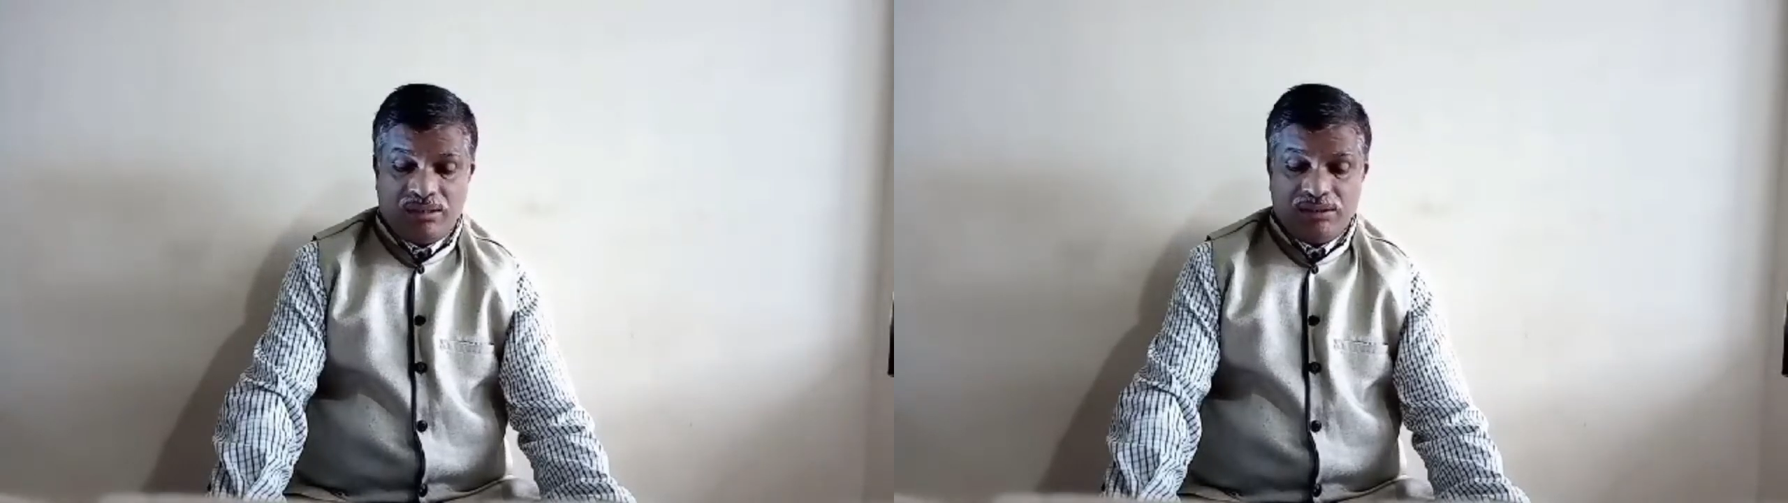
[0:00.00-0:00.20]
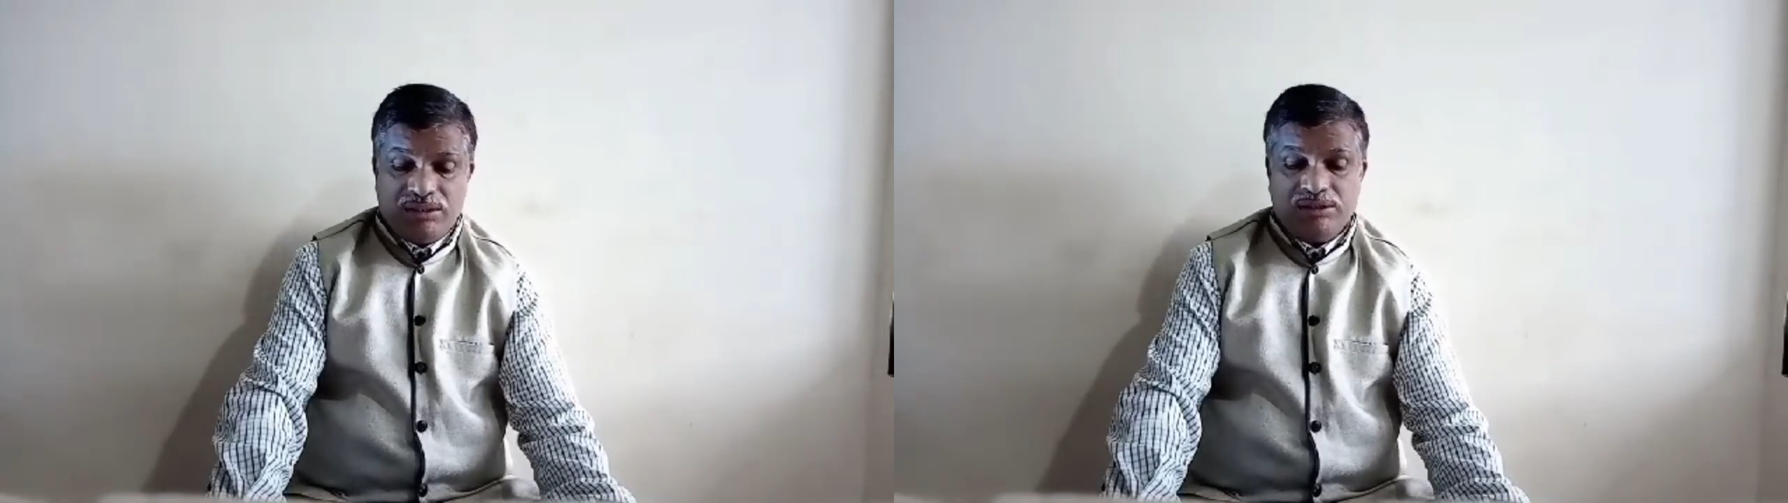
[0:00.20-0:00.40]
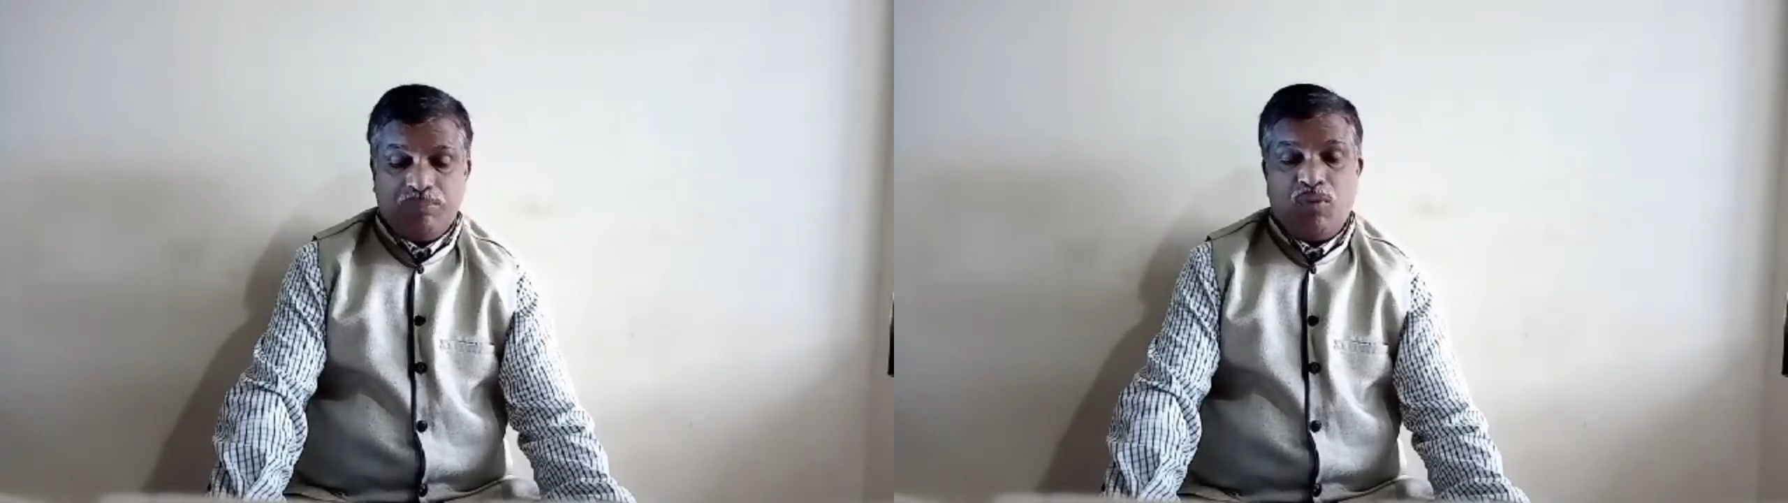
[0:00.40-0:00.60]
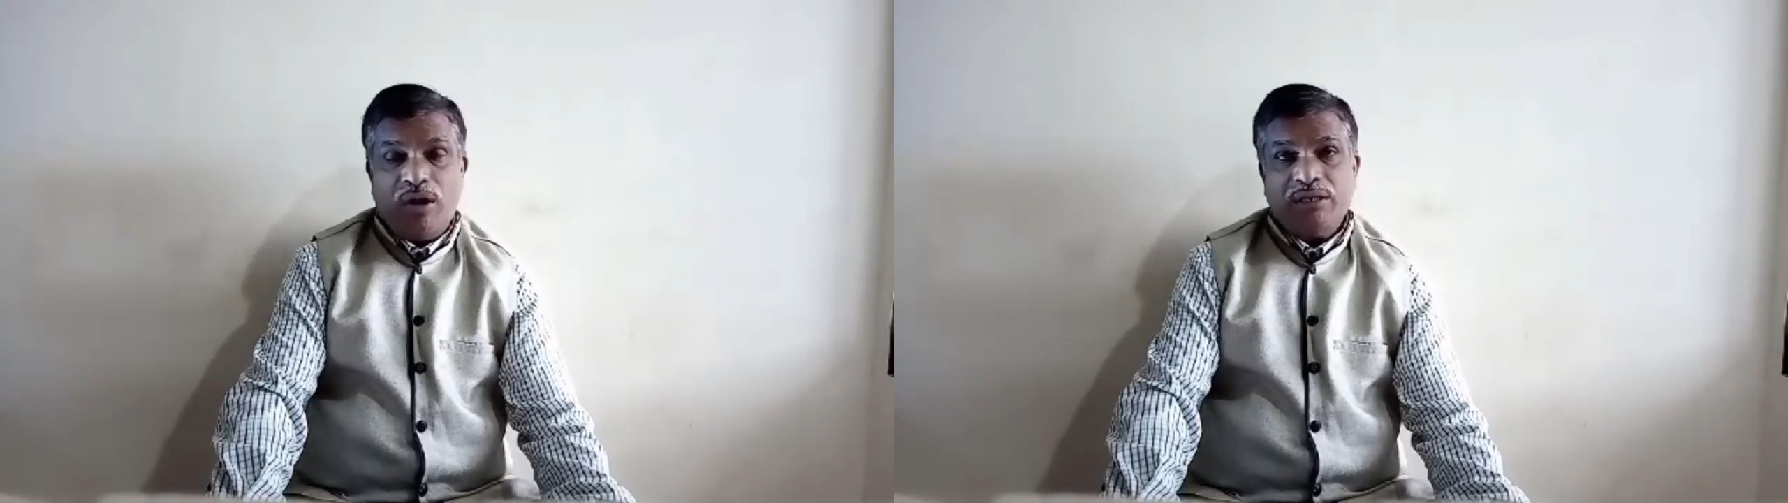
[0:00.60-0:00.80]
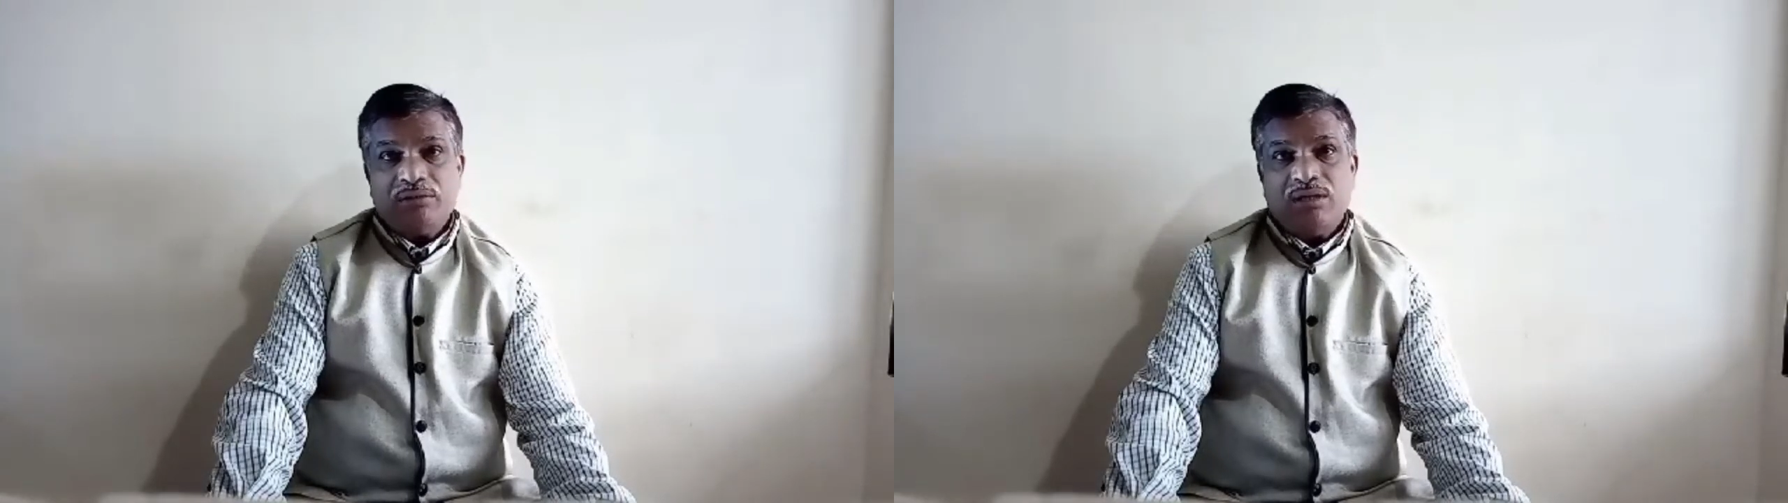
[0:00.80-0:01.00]
is a
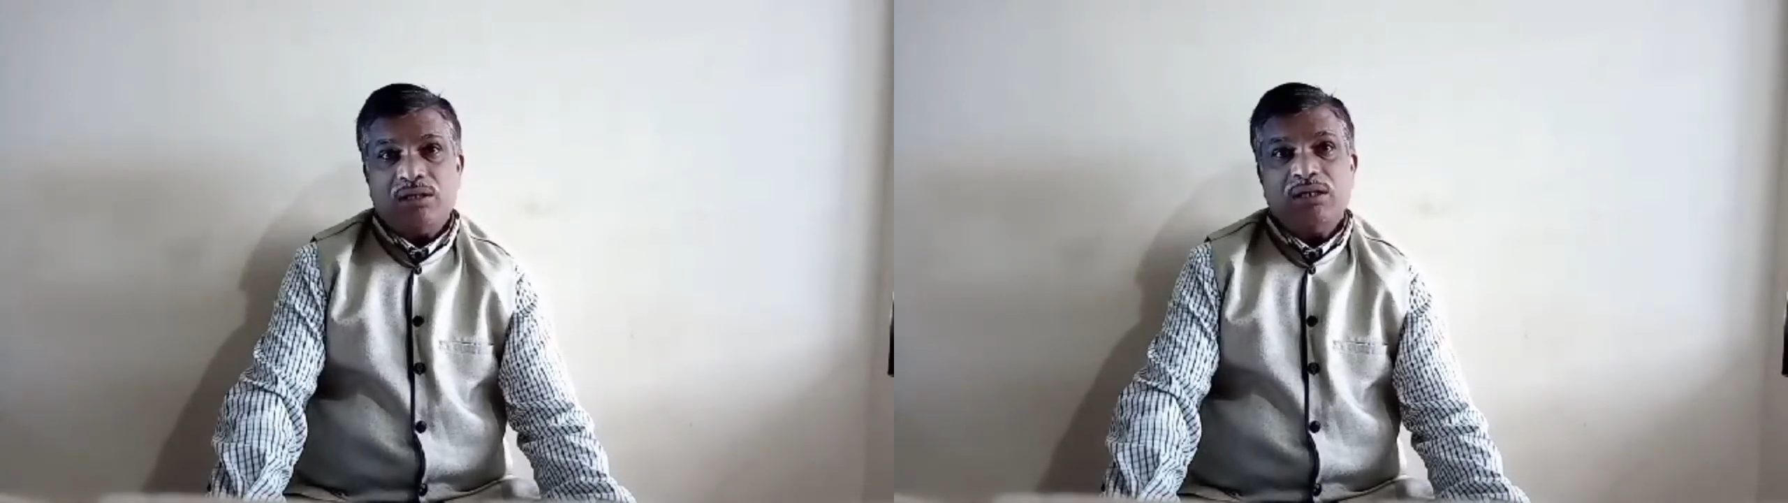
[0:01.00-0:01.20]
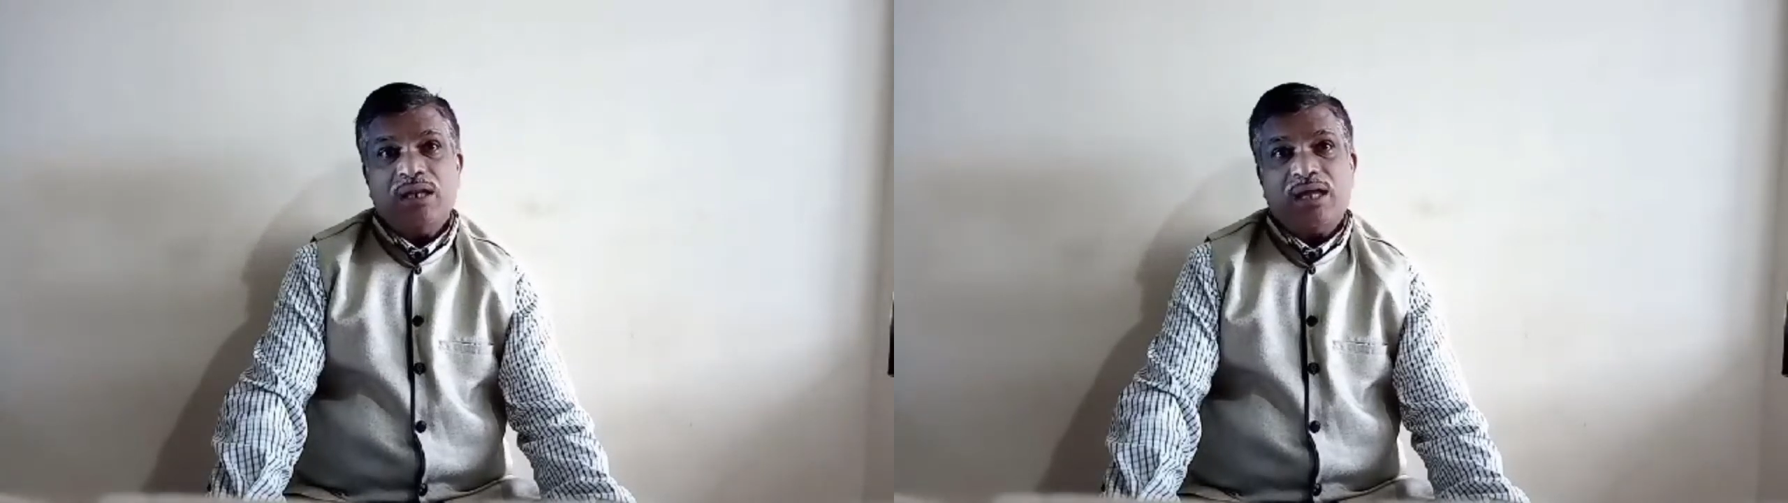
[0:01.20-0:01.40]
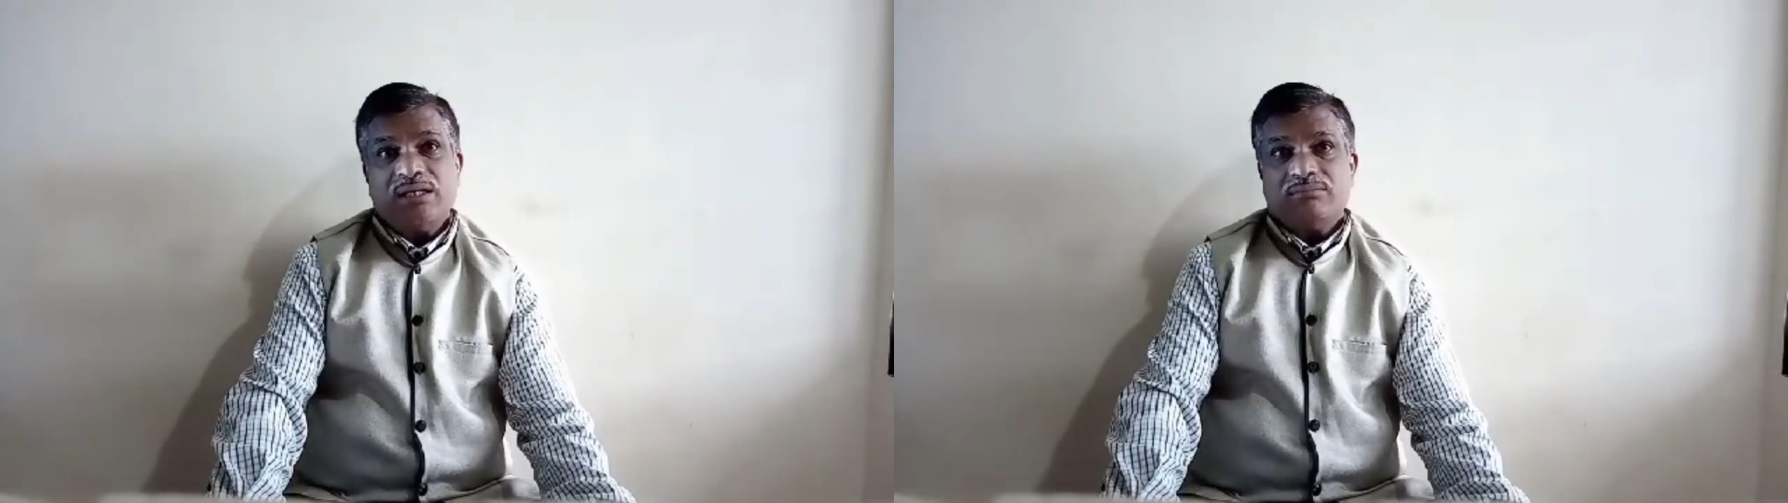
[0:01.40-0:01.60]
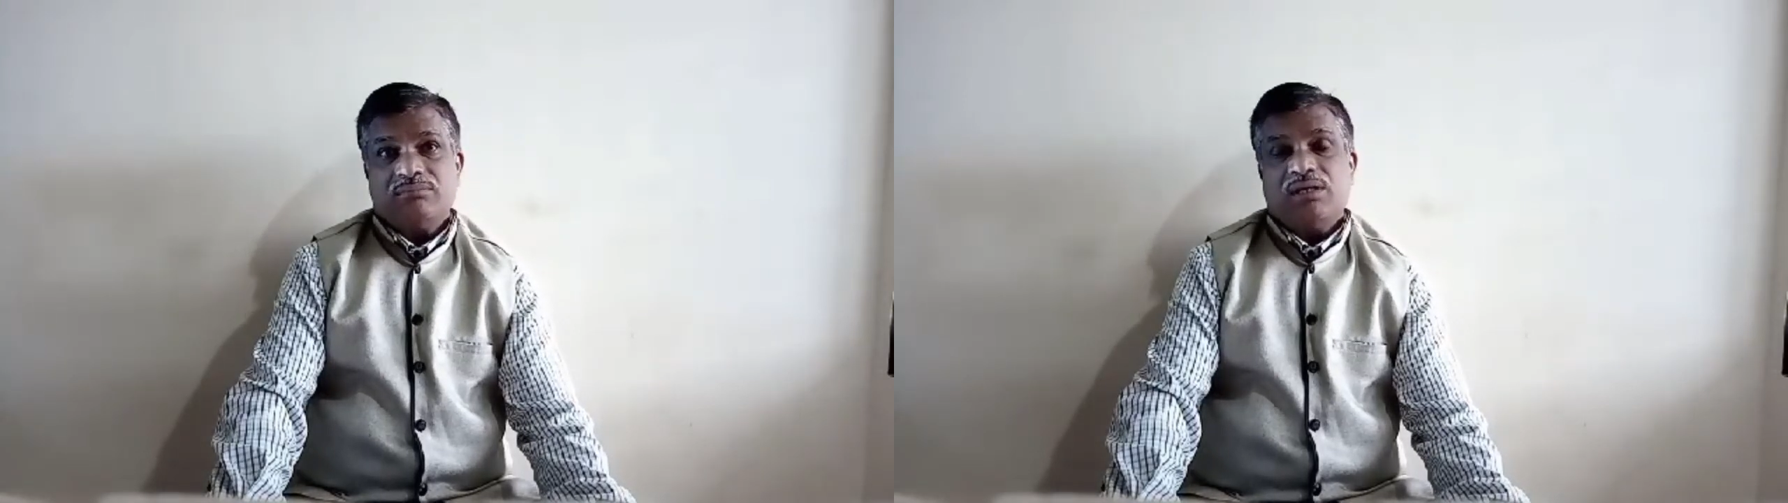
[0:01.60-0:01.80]
0.39,